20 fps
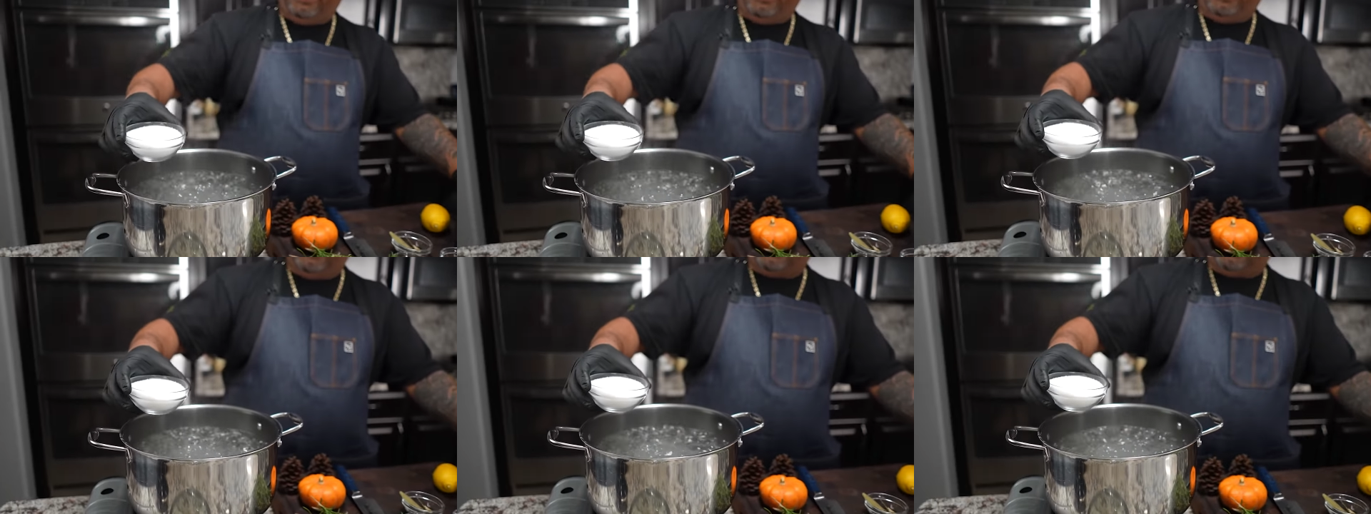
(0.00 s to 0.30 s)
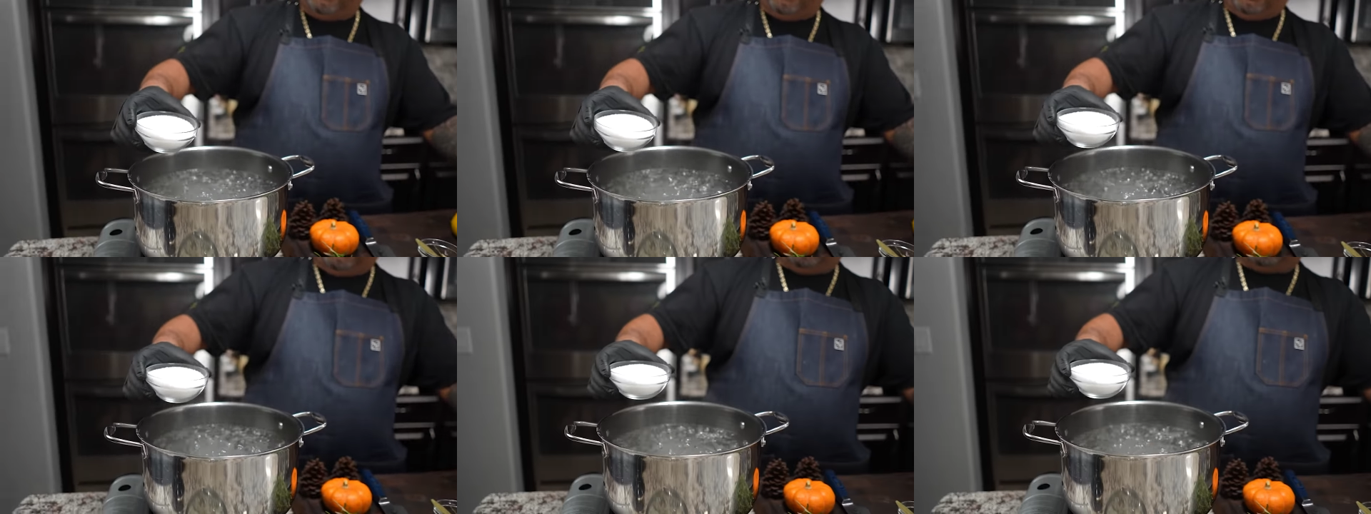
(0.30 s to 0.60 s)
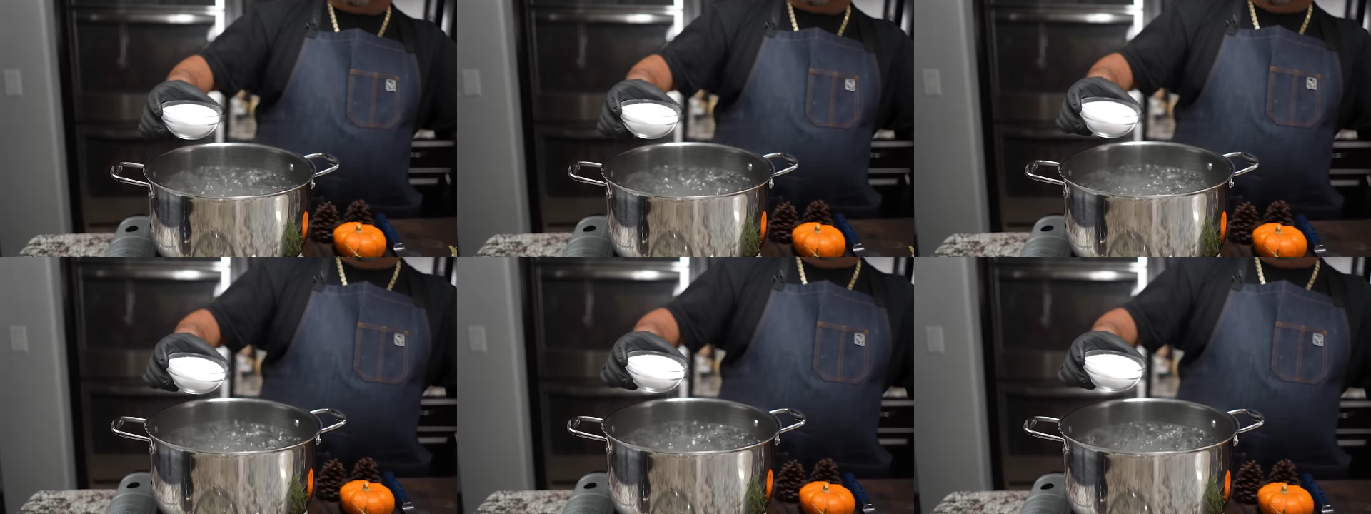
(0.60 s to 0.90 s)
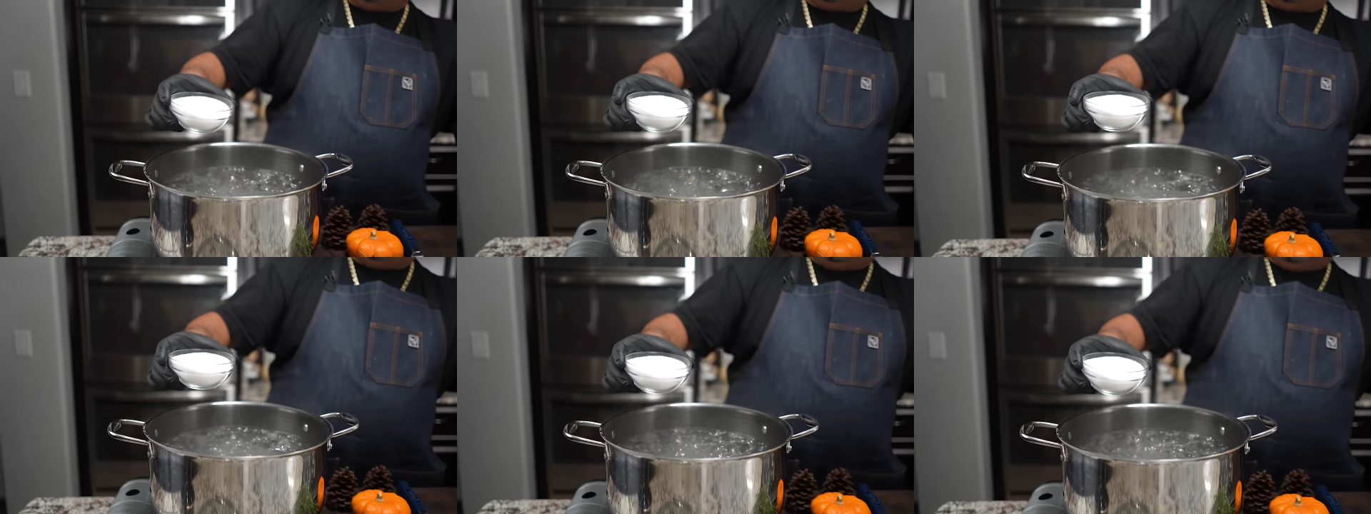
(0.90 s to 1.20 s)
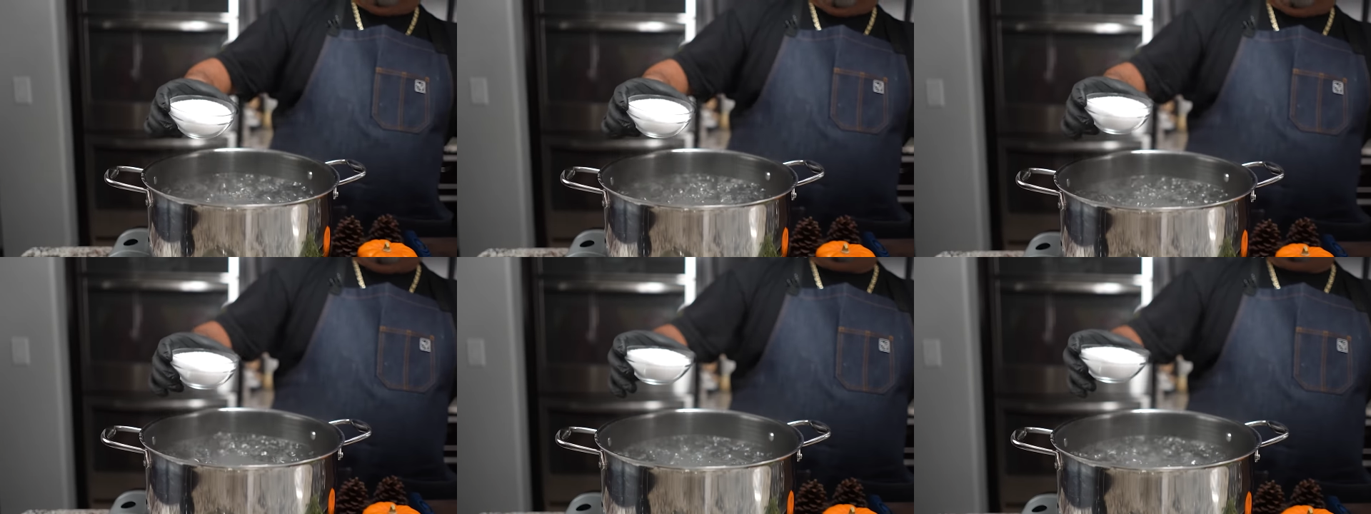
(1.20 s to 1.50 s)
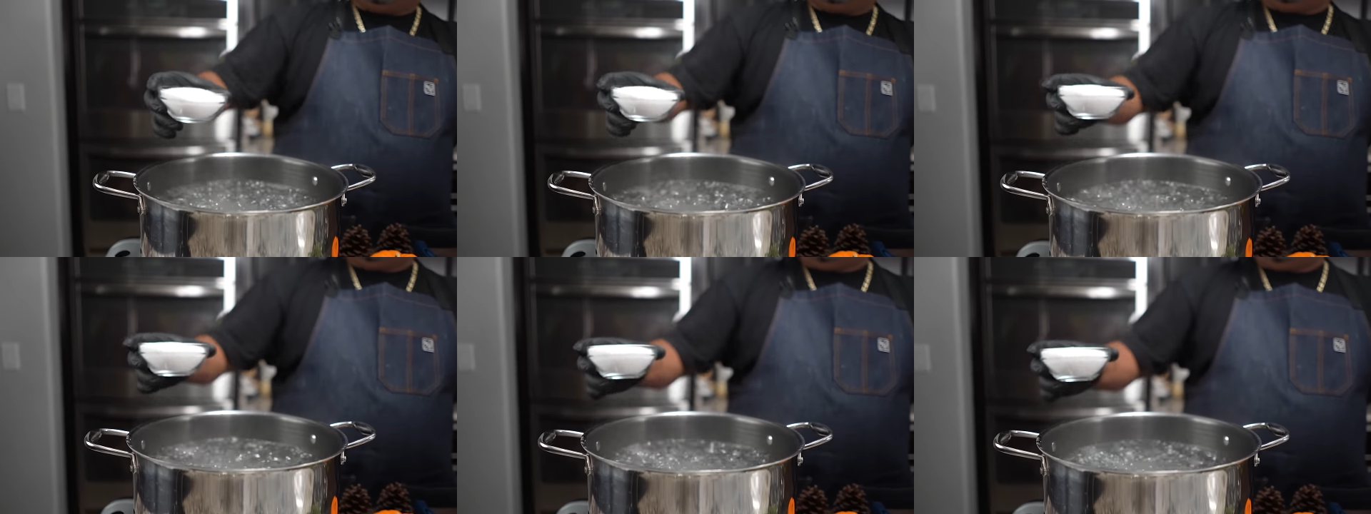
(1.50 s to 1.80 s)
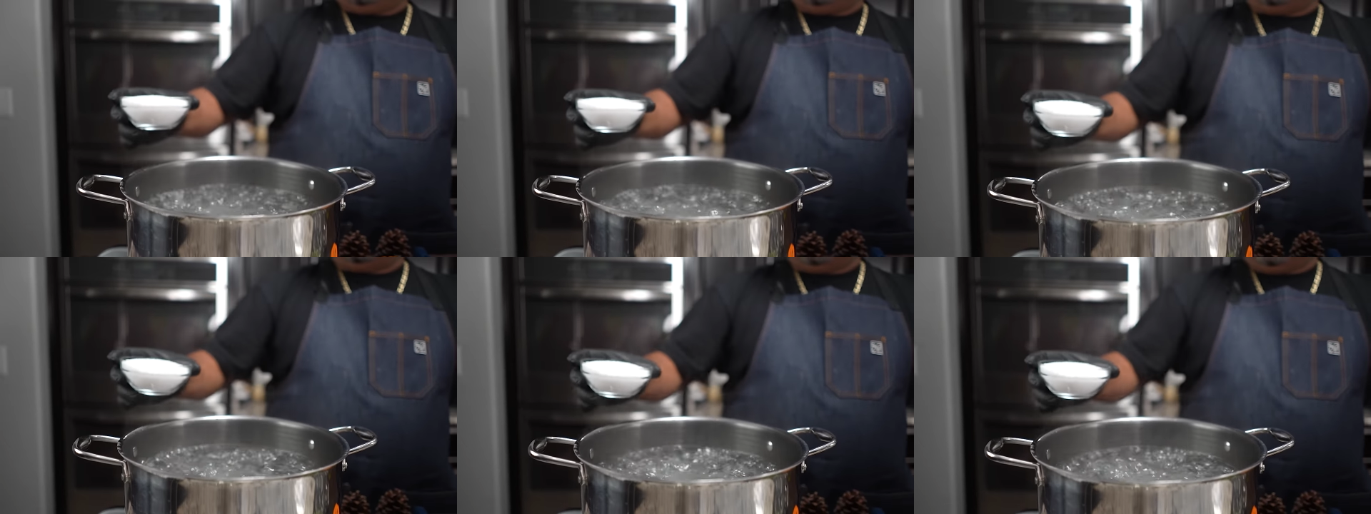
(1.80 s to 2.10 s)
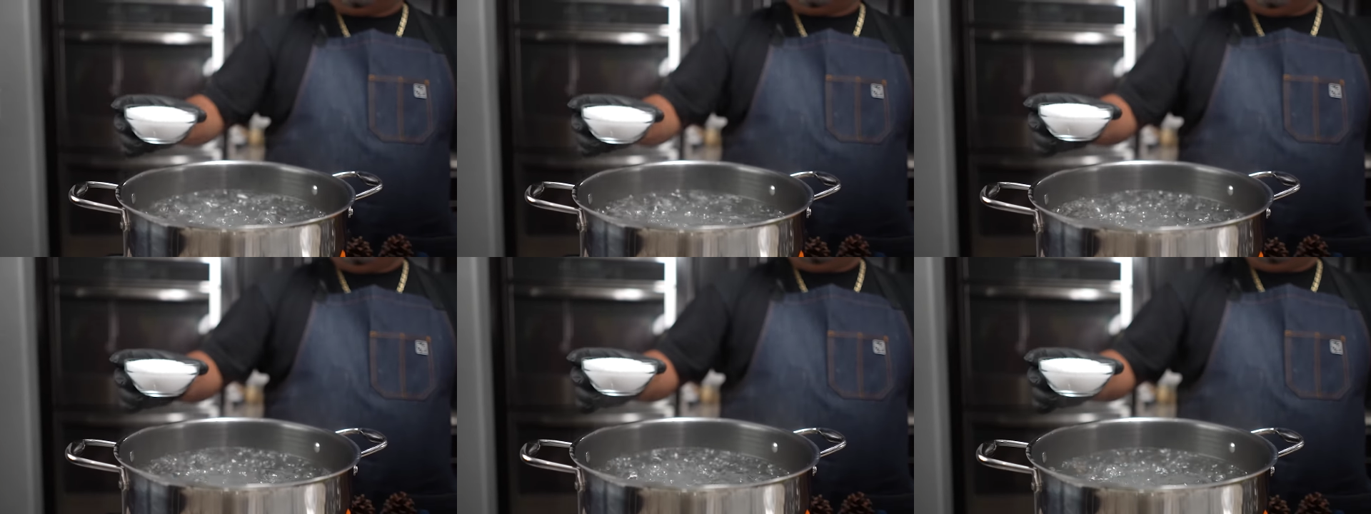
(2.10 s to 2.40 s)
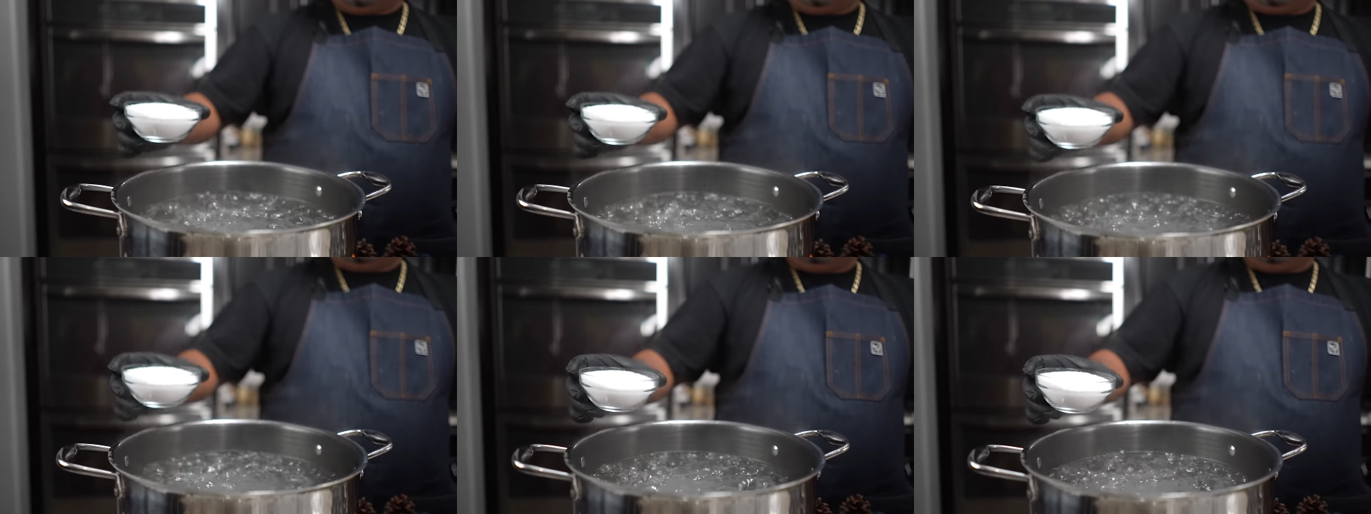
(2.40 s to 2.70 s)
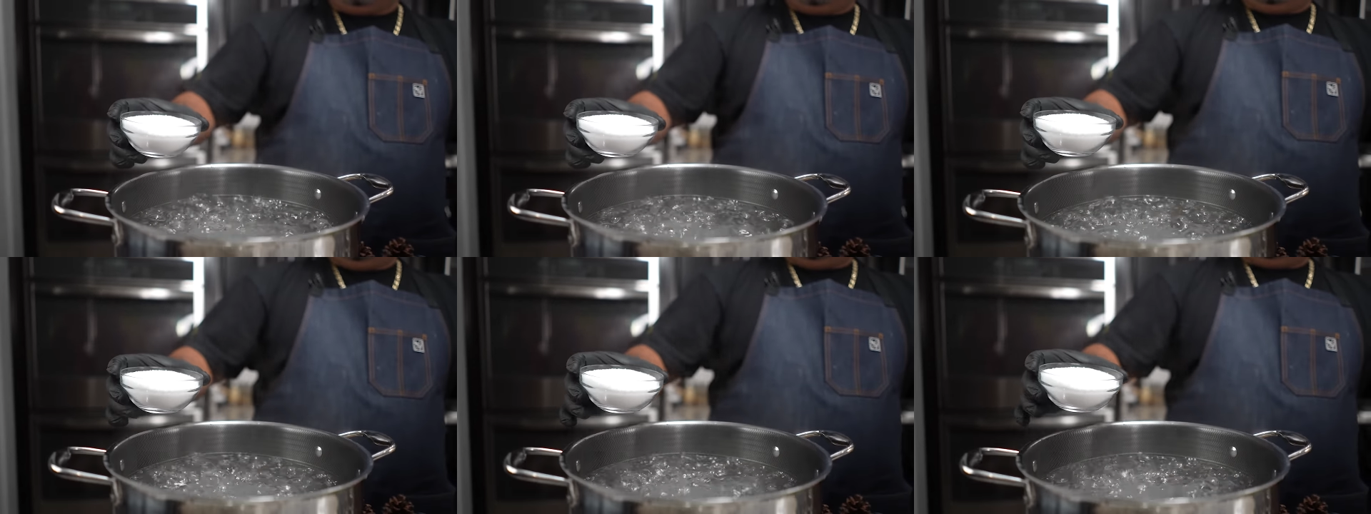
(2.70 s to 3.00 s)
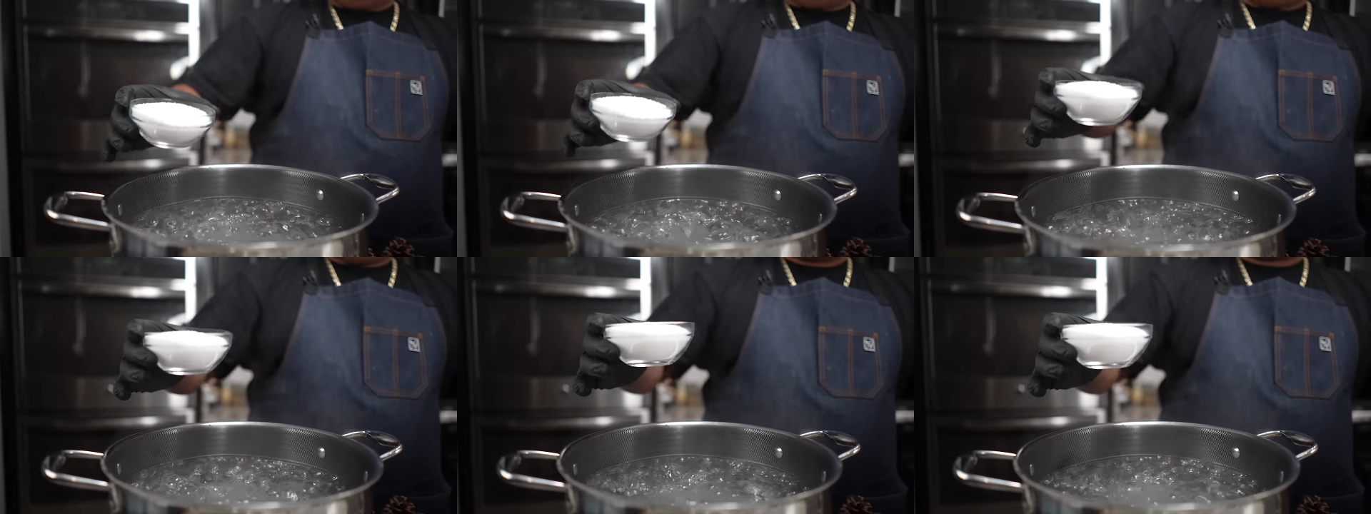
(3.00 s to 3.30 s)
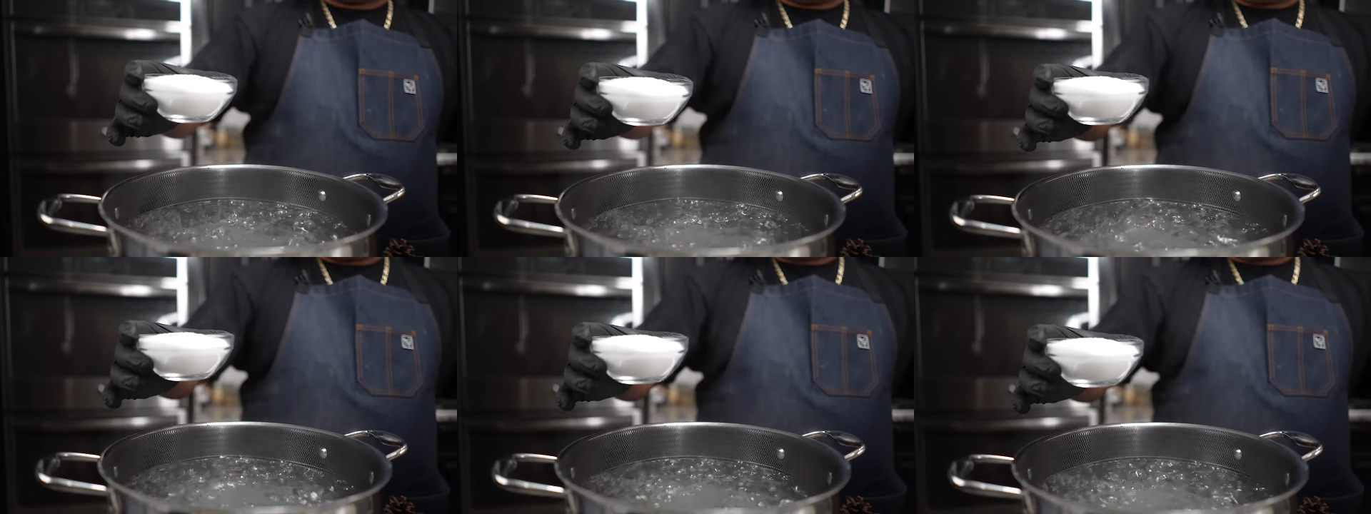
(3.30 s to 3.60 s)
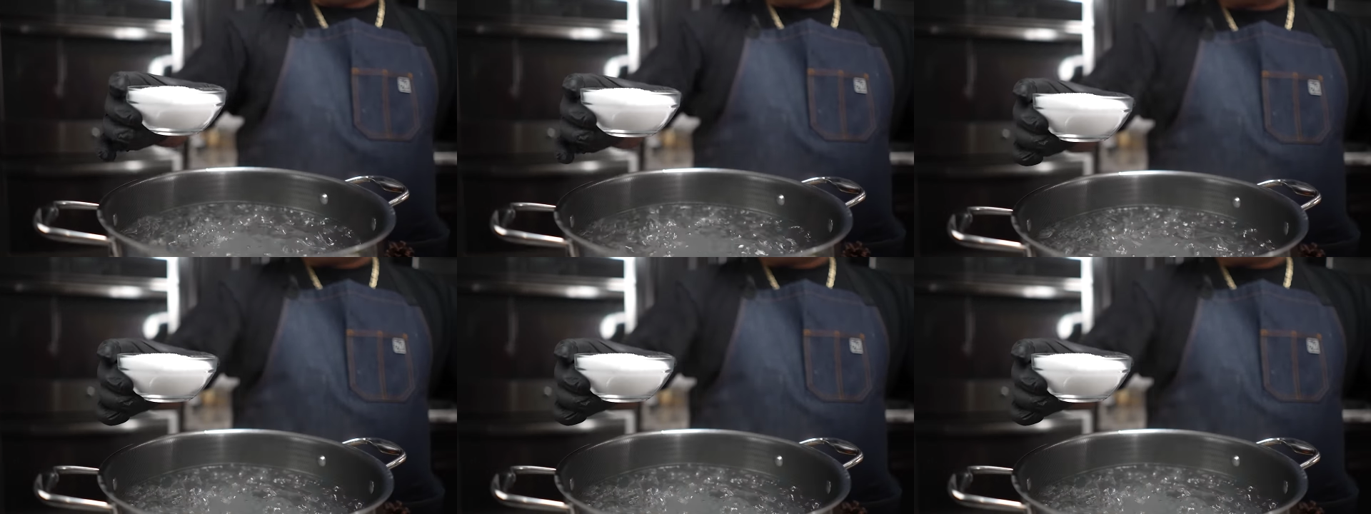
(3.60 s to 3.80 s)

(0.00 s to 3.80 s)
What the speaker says: [unreadable: no face in view]